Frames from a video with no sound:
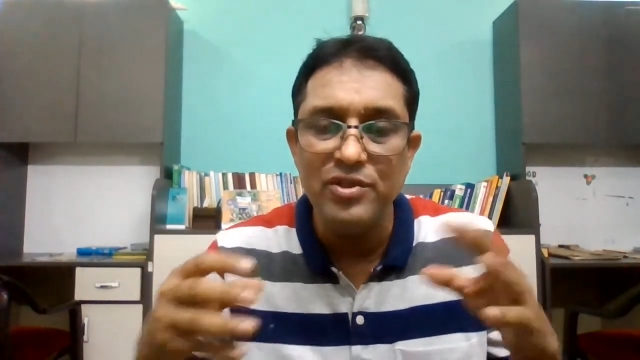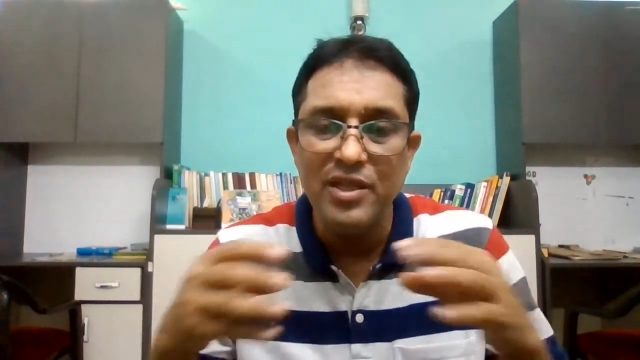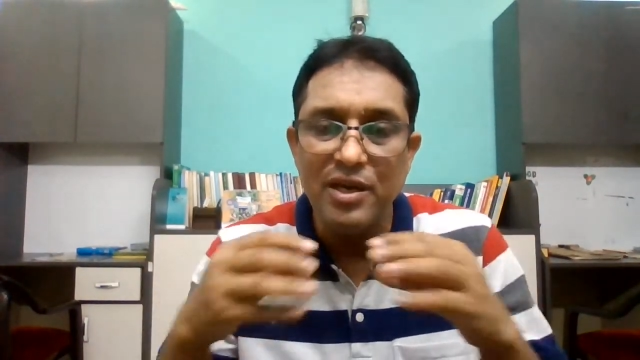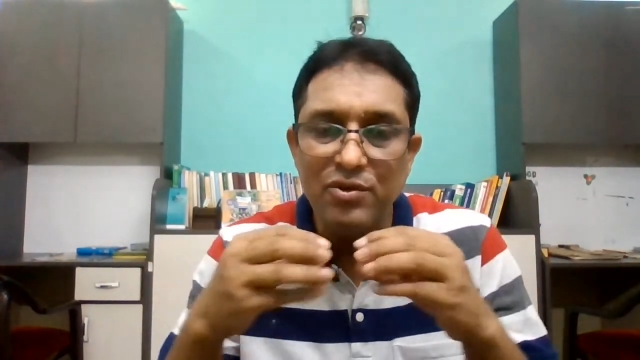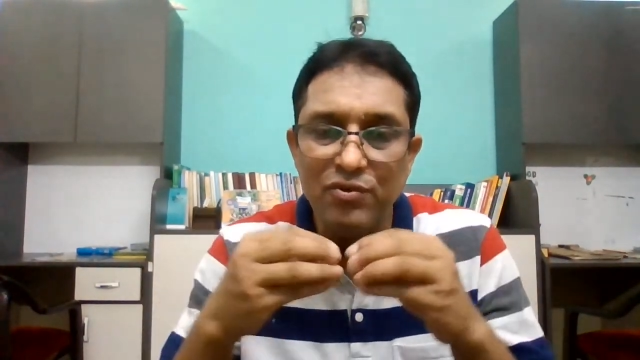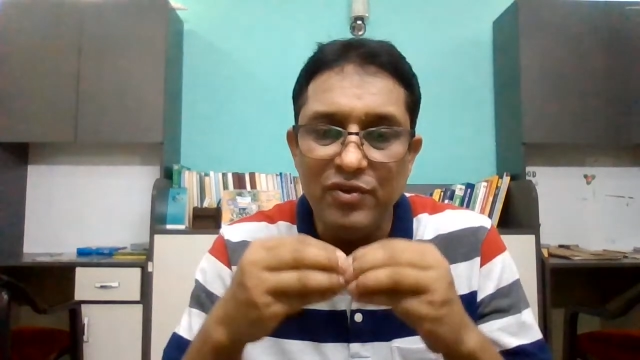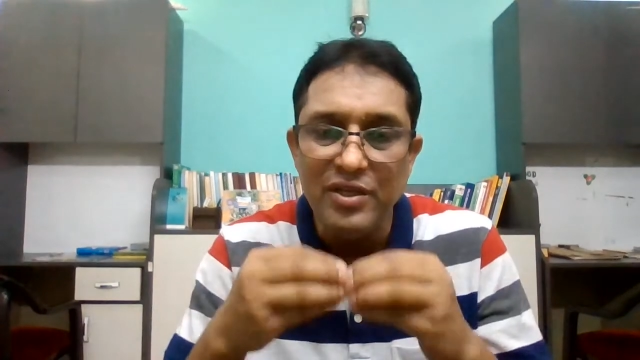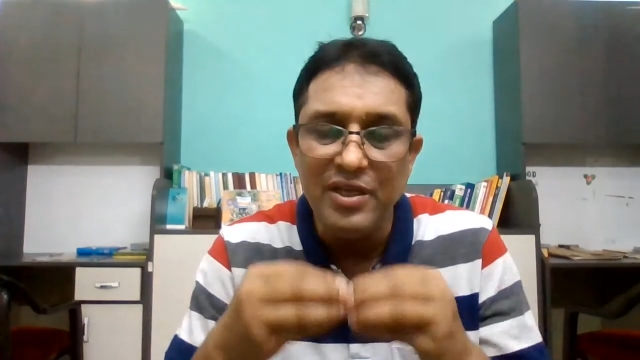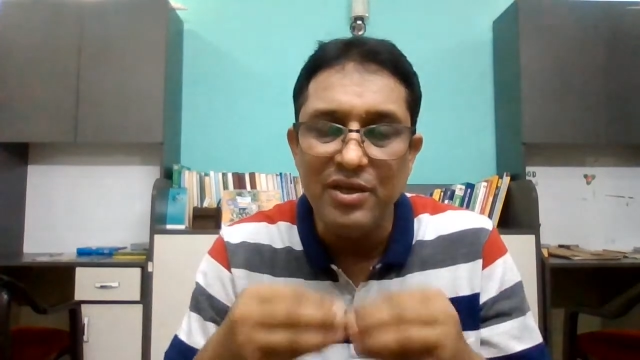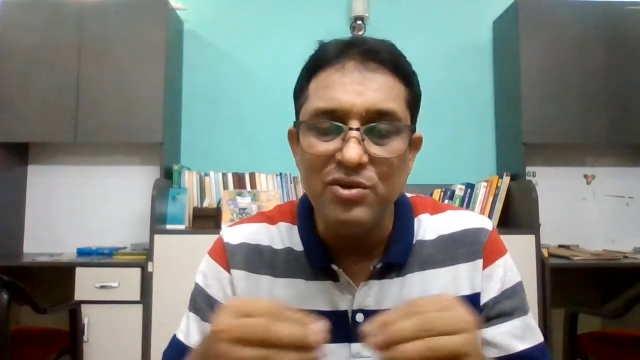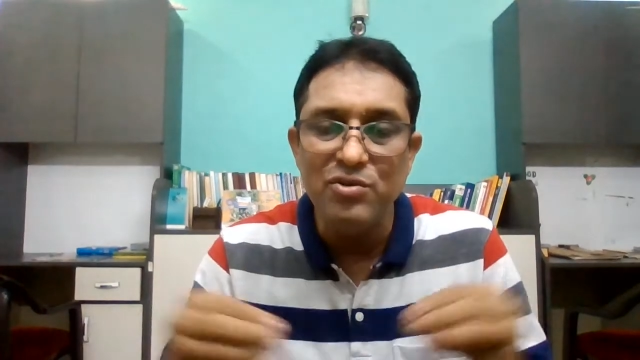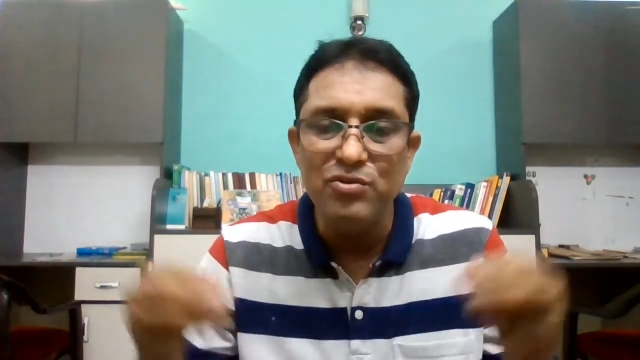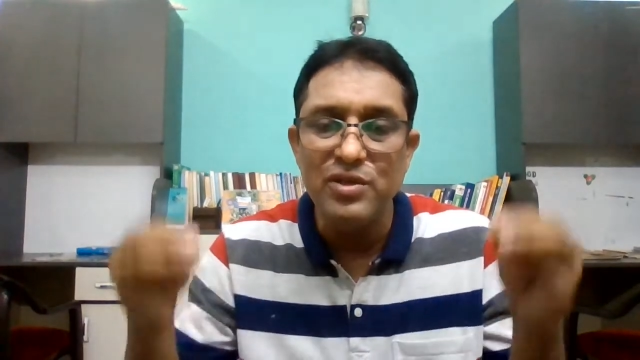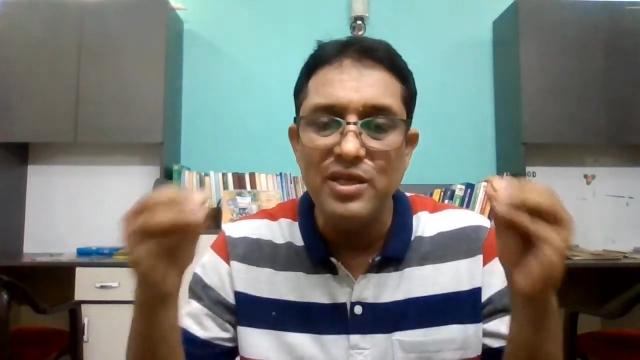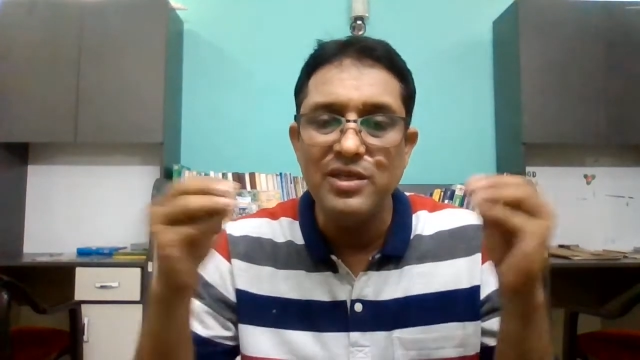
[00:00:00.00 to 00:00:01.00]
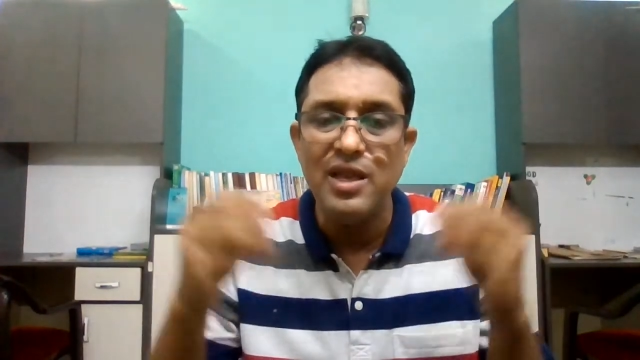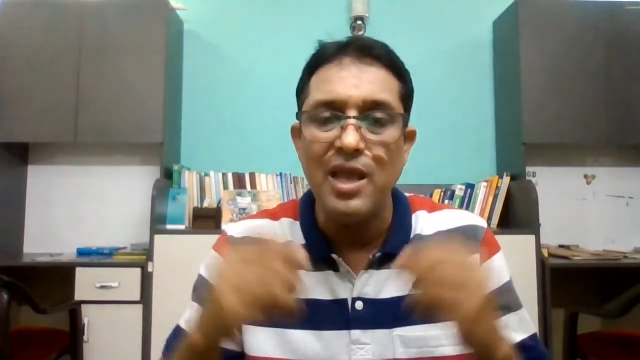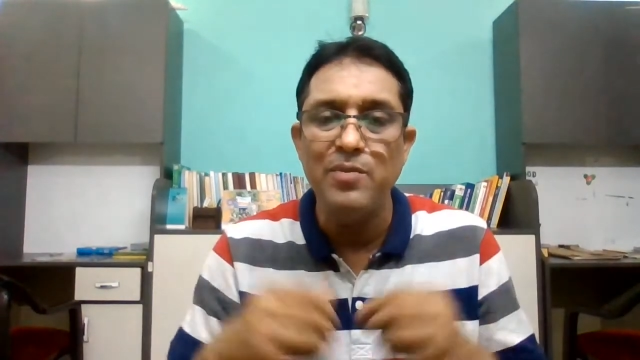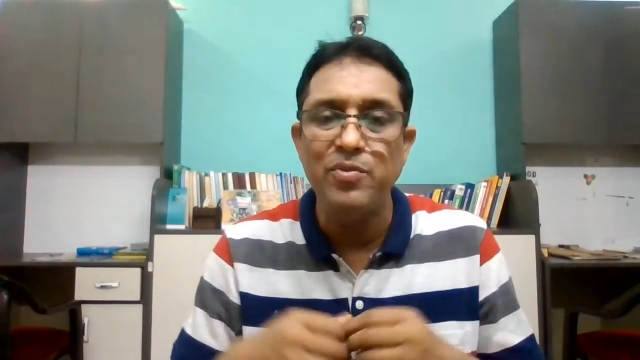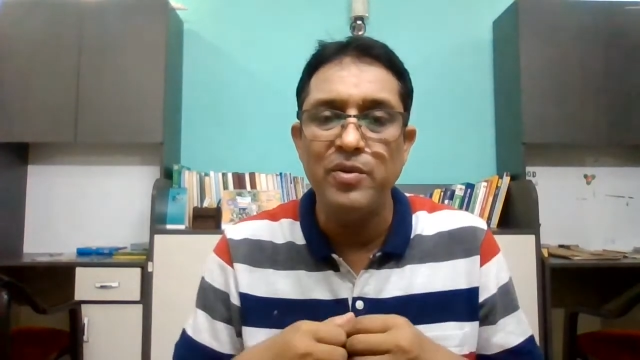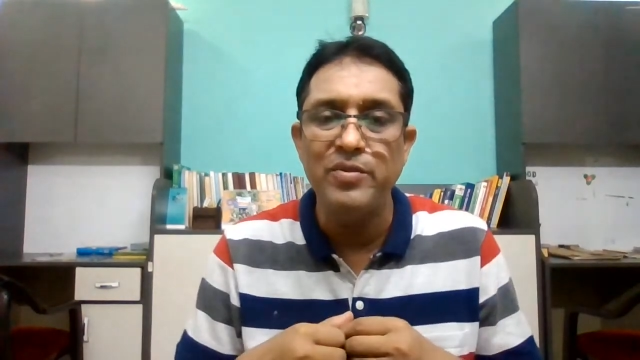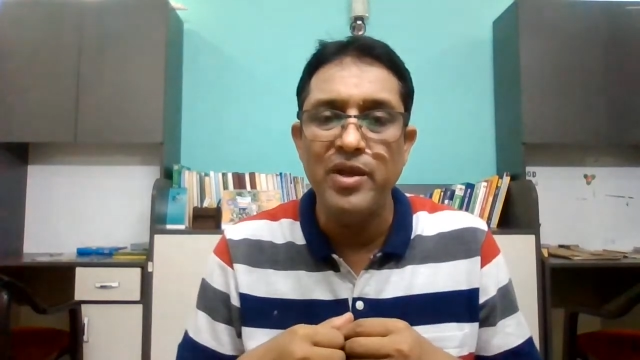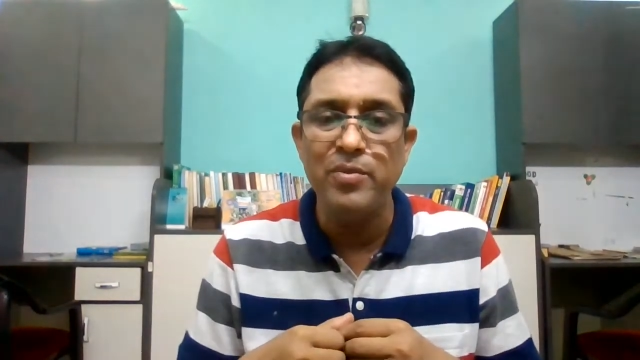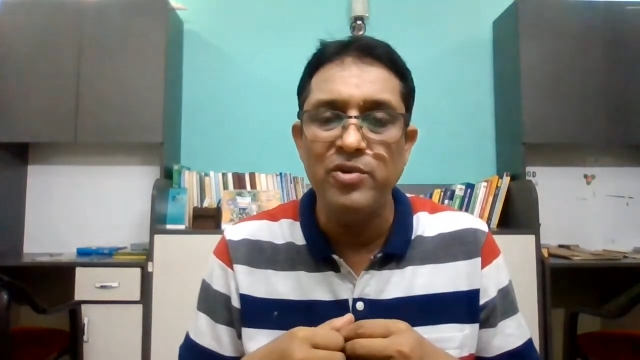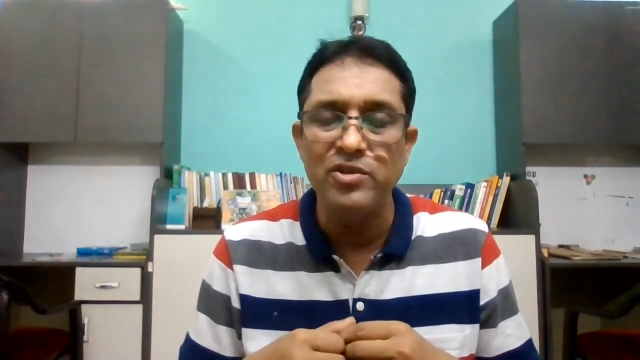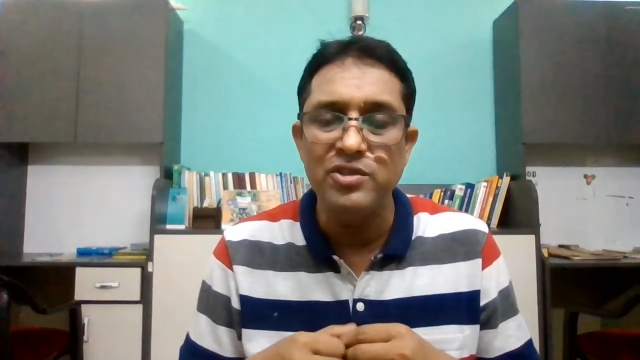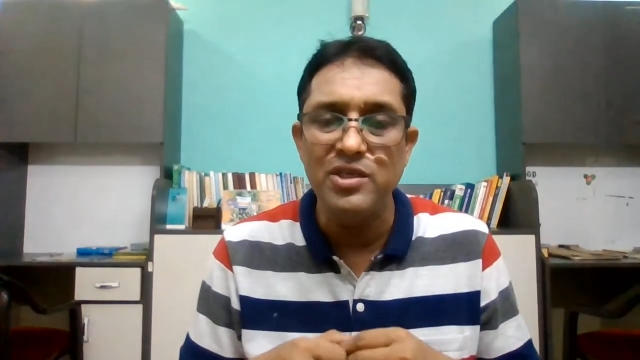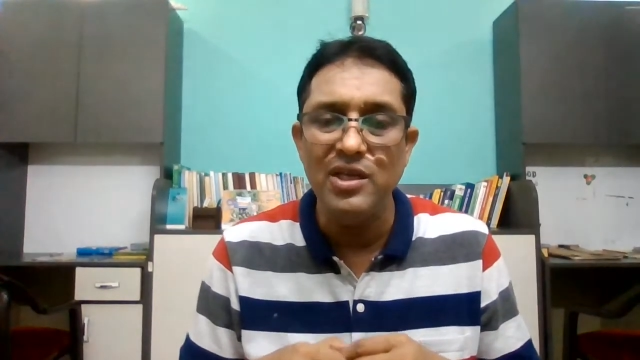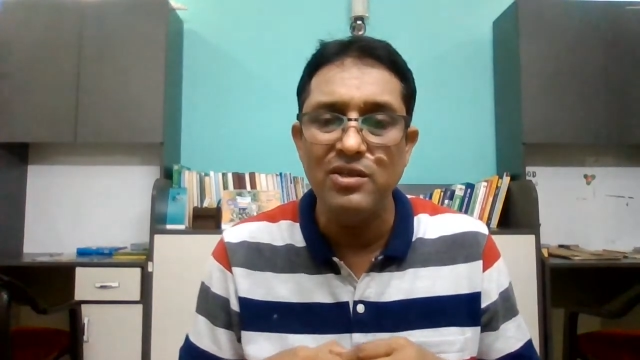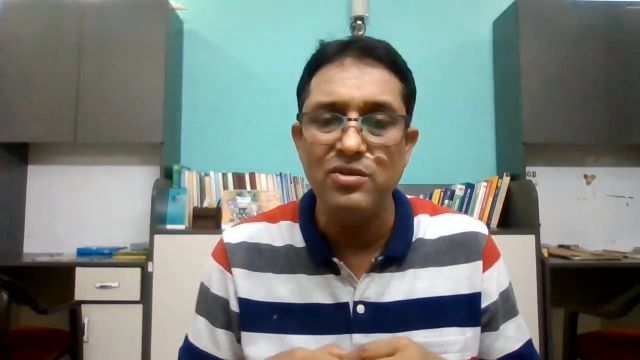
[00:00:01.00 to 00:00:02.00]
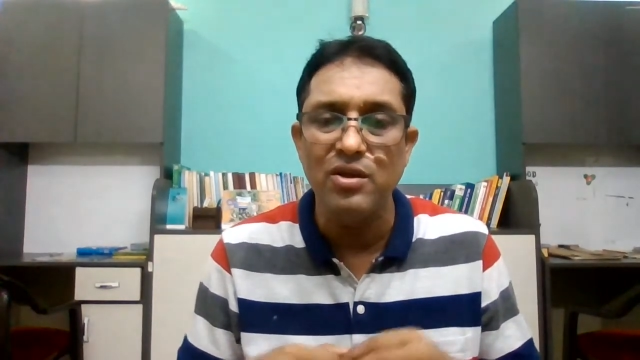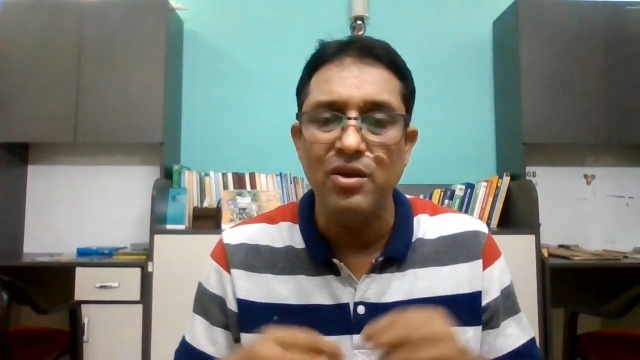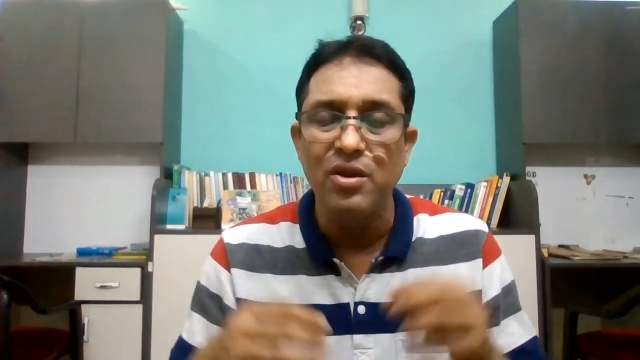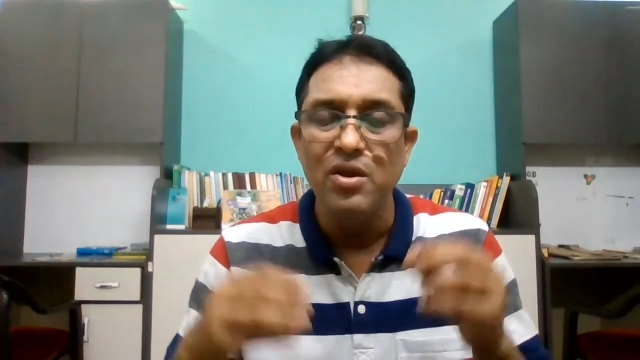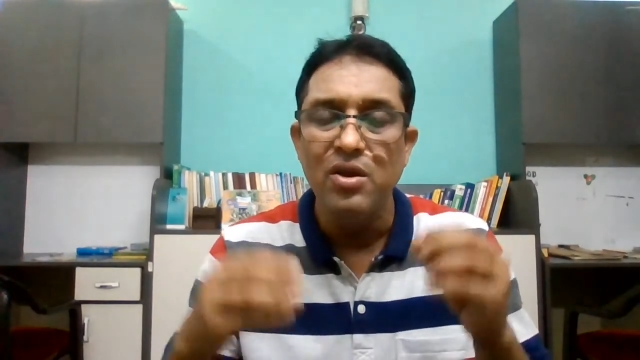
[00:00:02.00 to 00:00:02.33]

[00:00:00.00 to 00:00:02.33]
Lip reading: that we can do a type of demonstration,